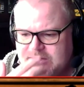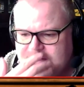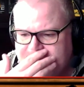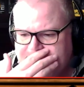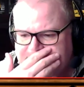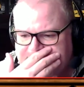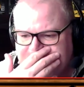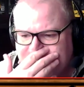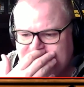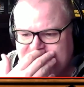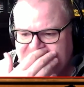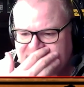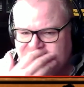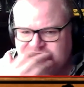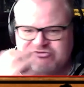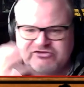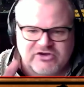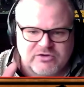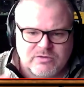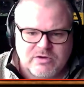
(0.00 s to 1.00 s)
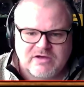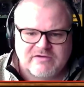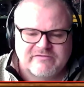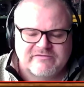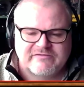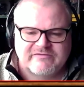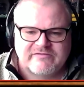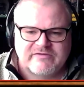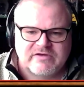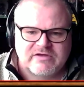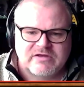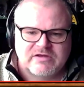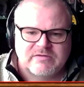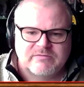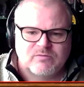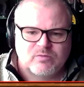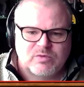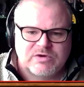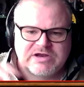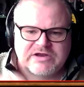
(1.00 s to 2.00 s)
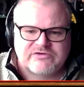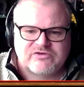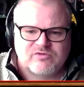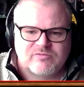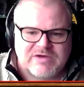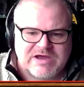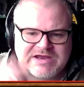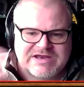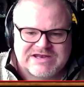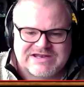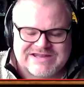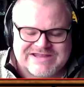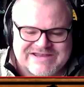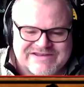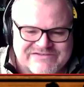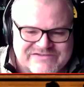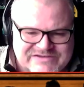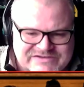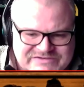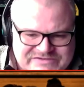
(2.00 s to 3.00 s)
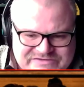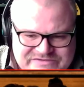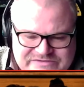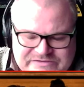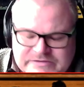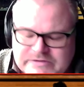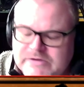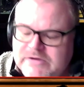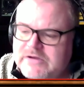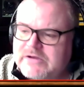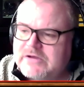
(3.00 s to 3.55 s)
um, that I'll show off um, when I do my latest